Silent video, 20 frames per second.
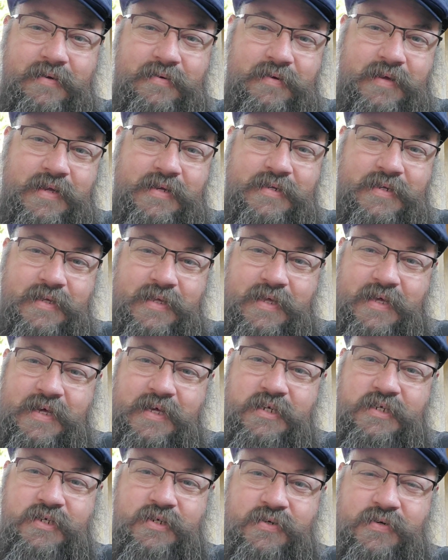into
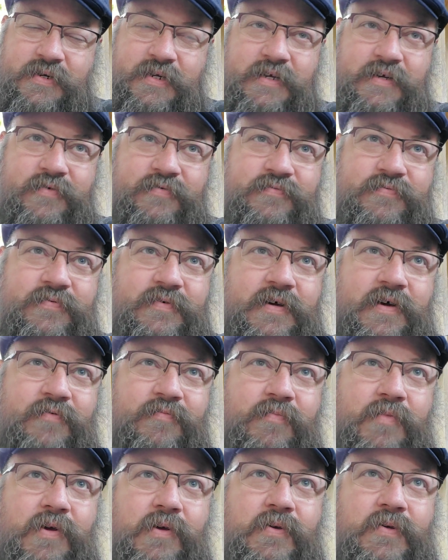history of
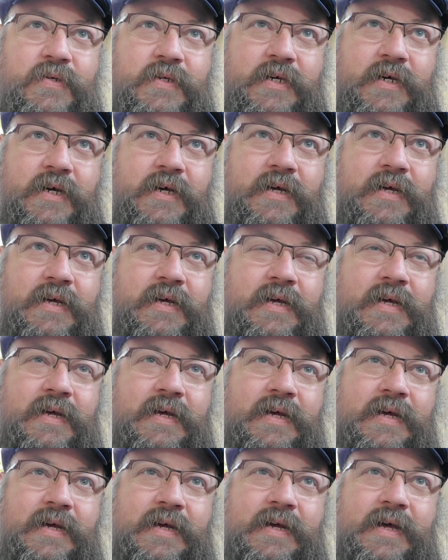music,
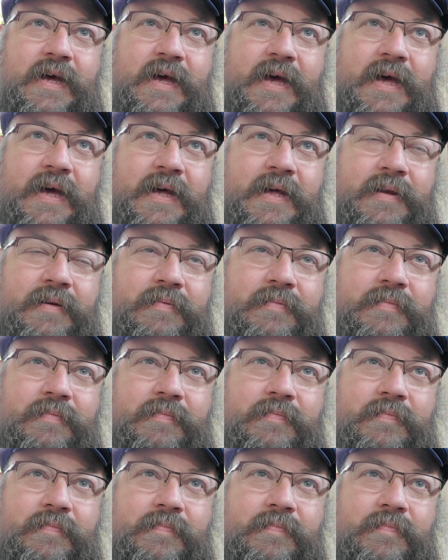and
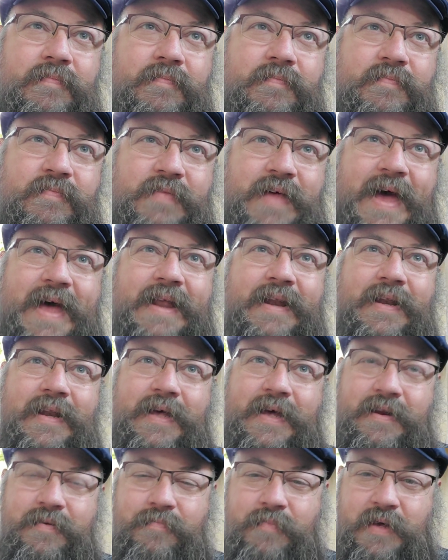that
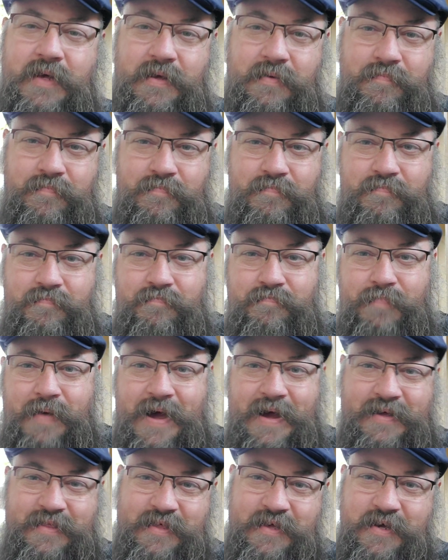led me
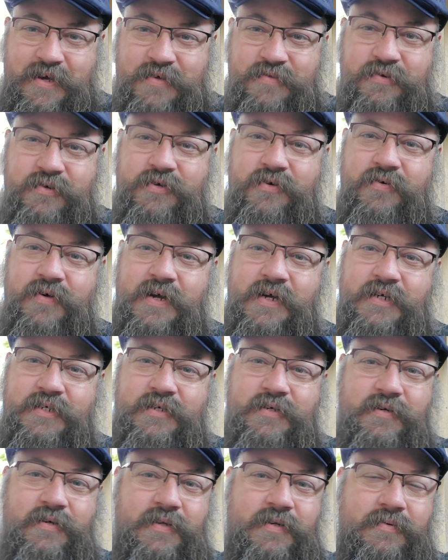back the other
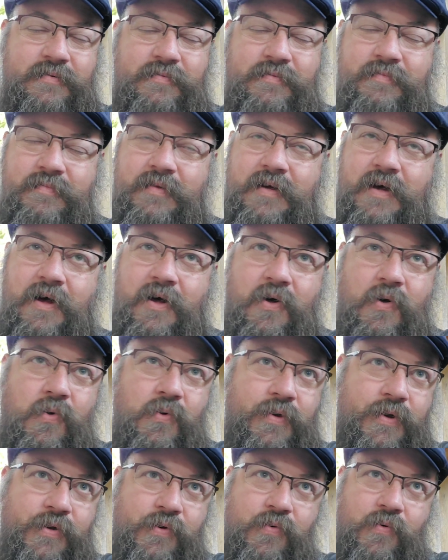direction in a whole
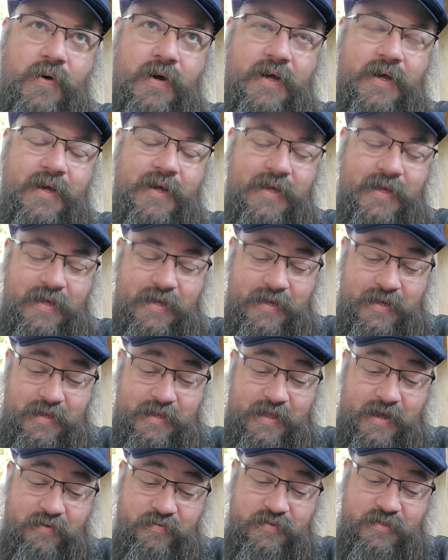new way.
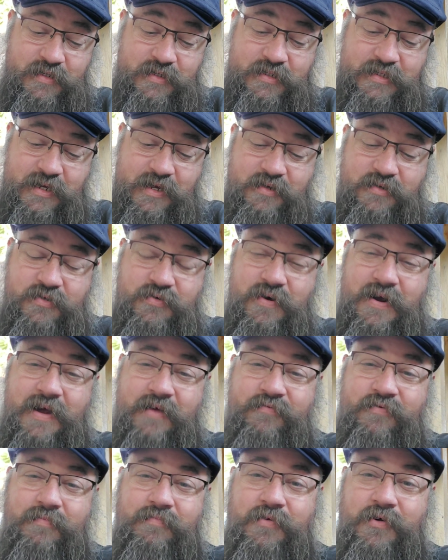That was the soundtrack
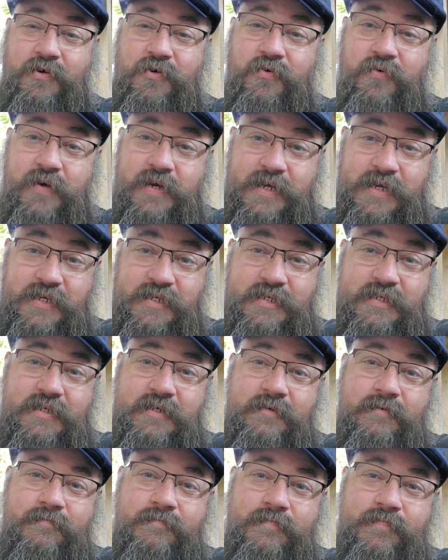from Grease.
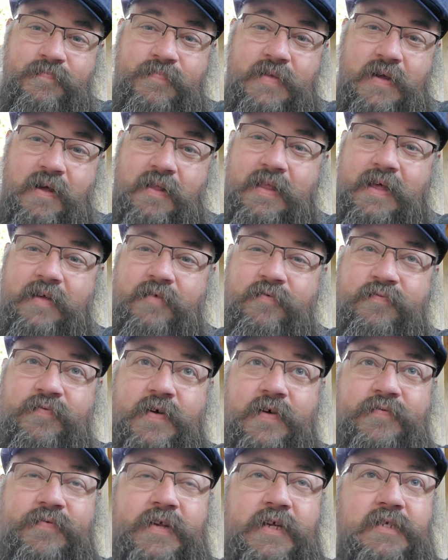All that
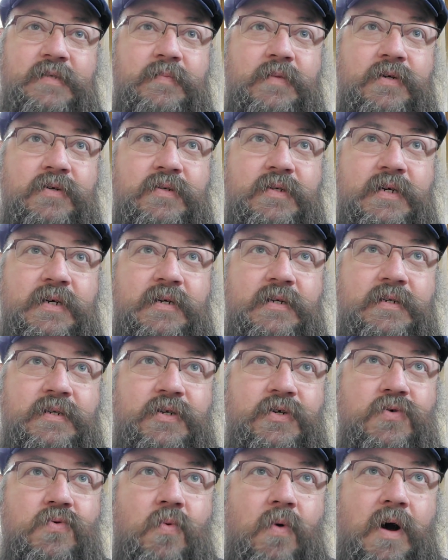50s music,
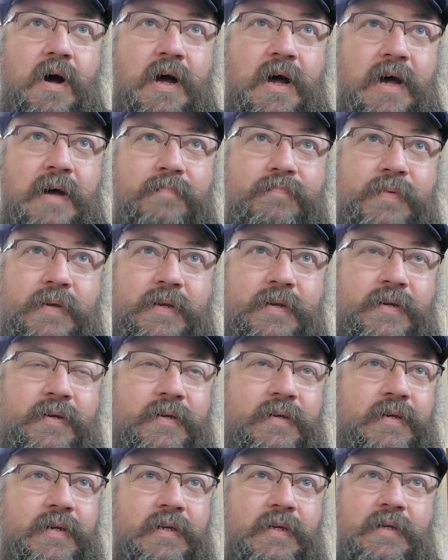doo-wop, and
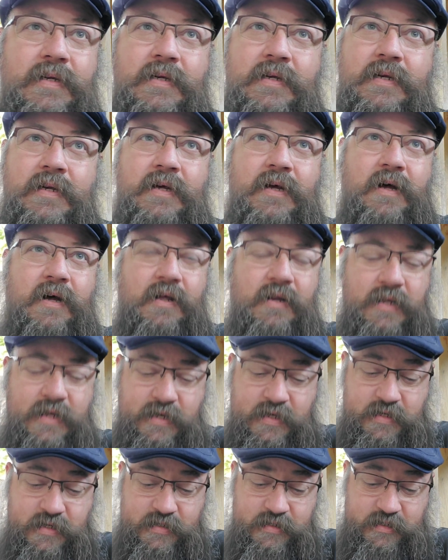all that
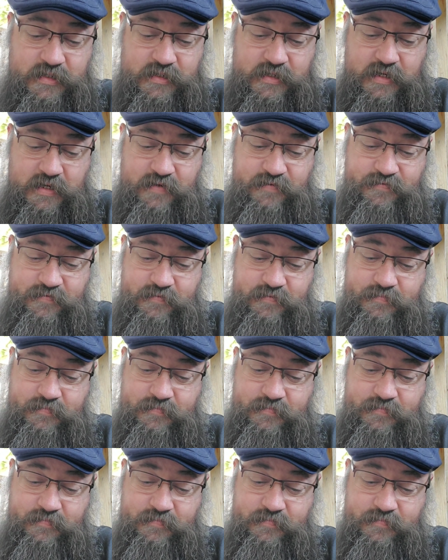good stuff.